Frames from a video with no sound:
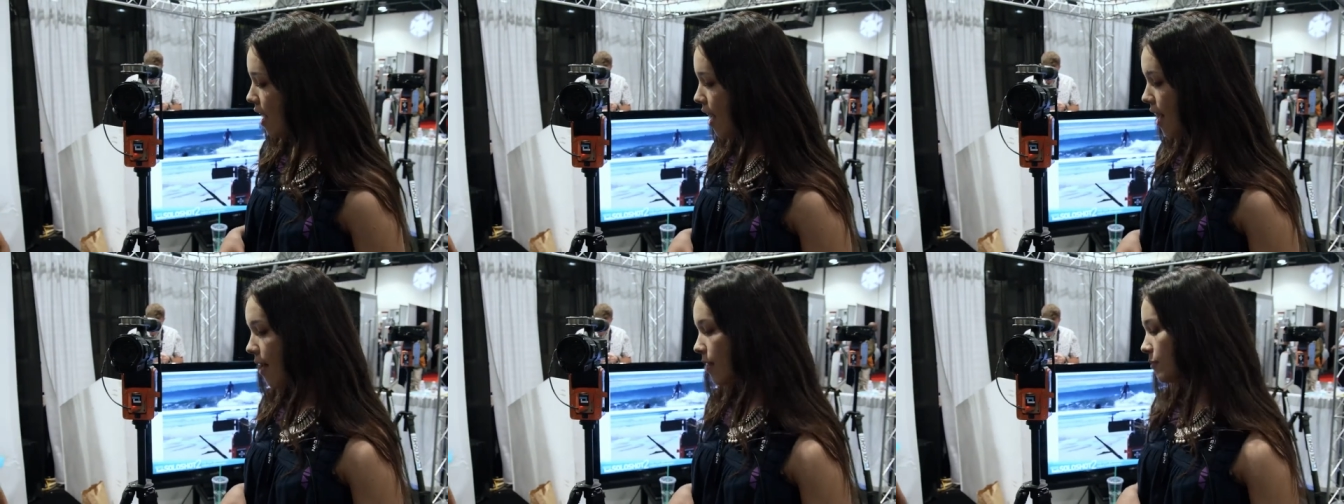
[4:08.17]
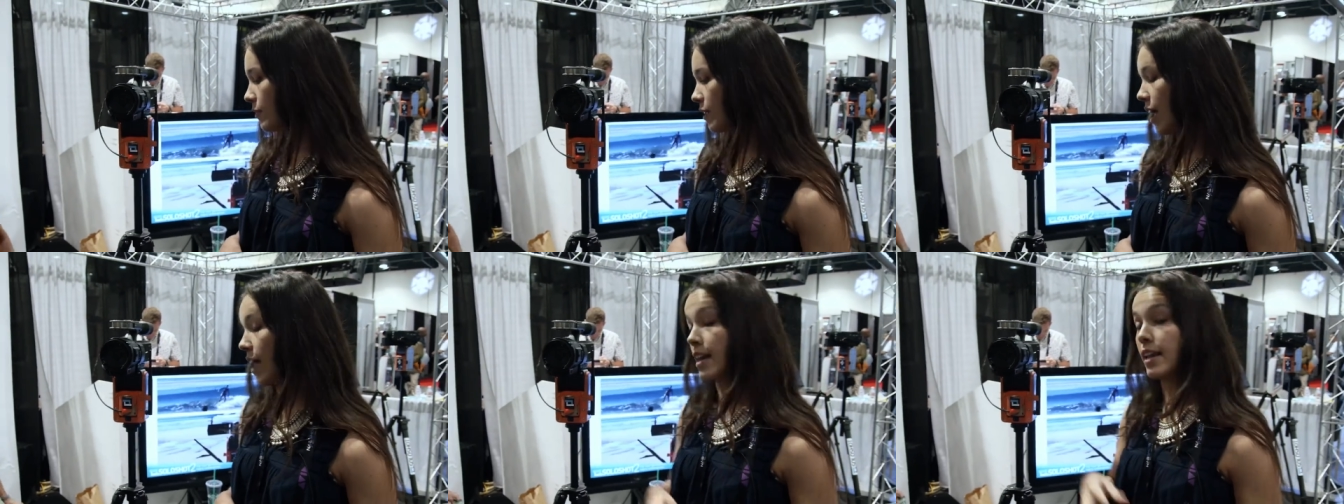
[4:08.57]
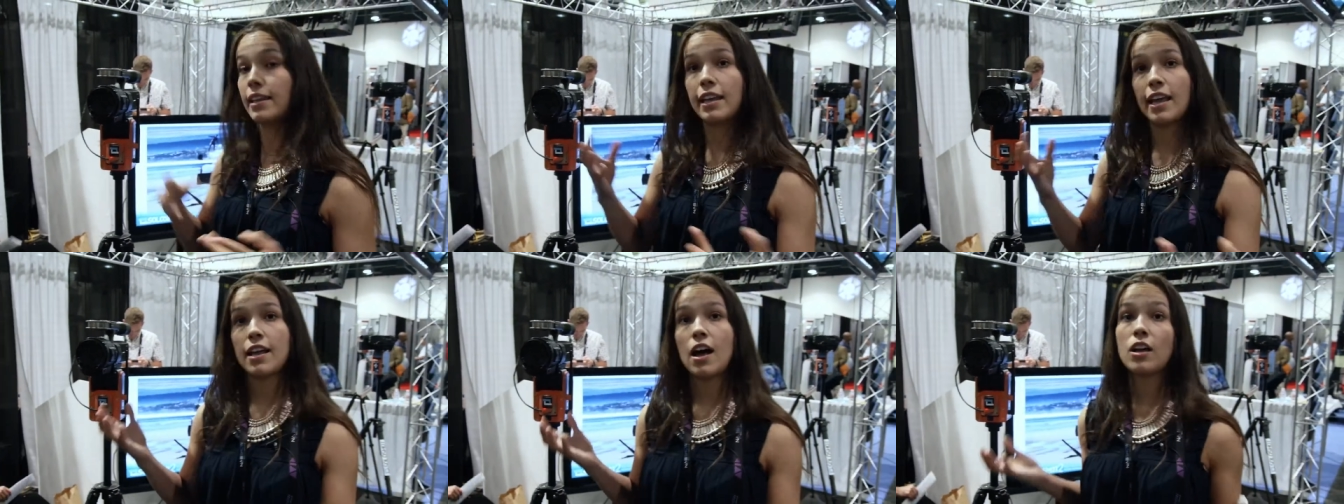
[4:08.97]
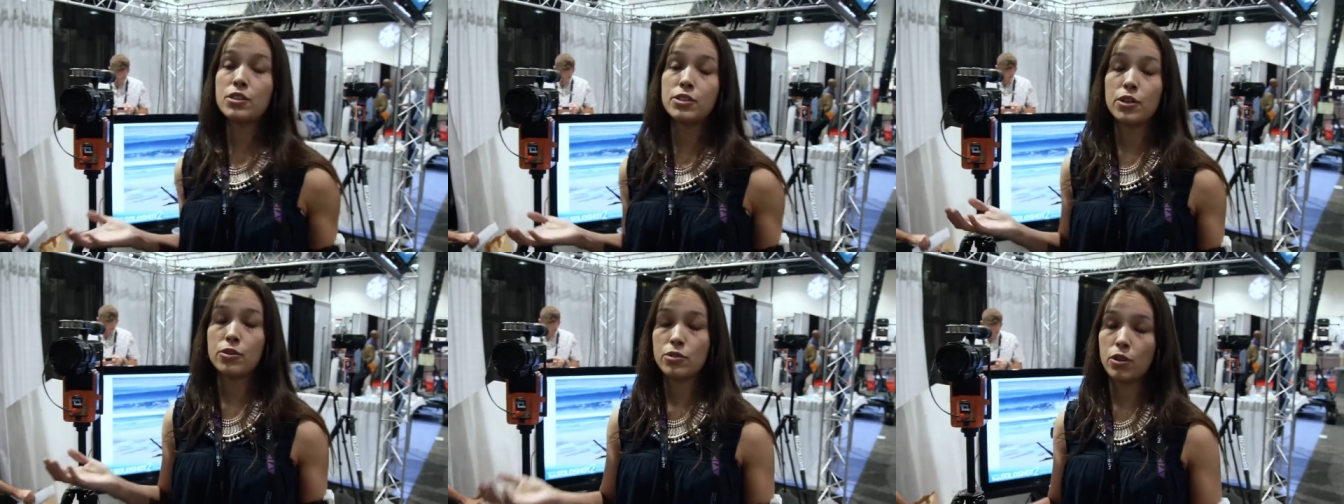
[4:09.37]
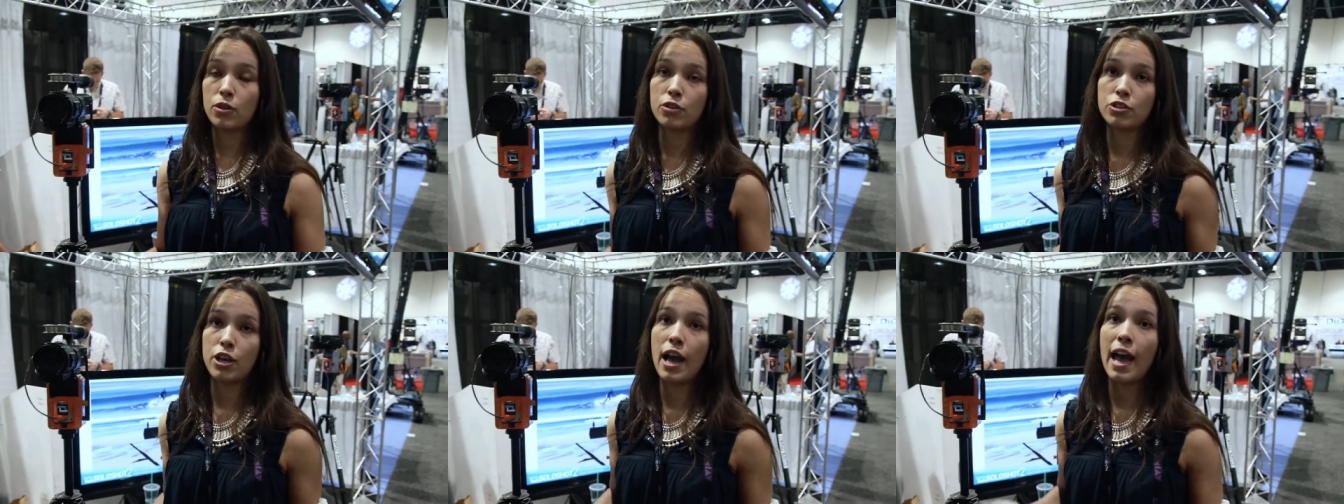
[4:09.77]
Um, and also,
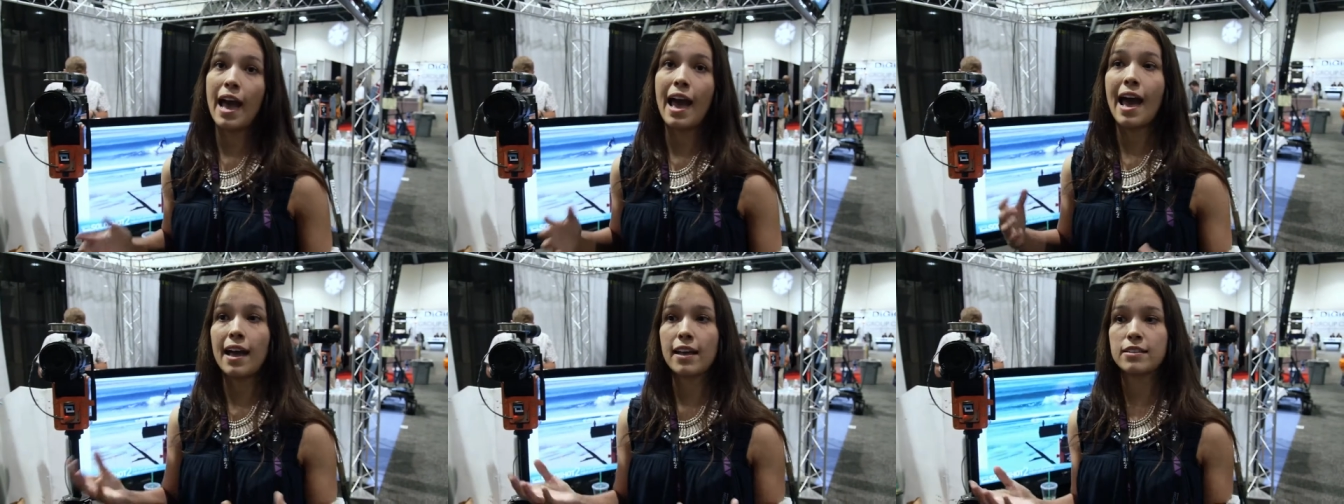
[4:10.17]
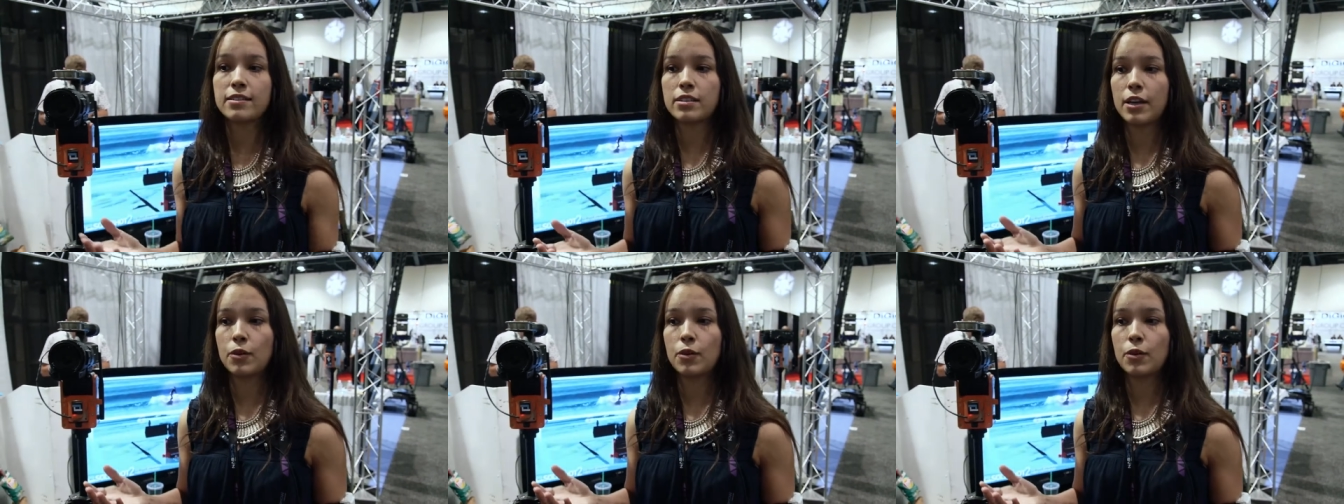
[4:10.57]
SoloShot has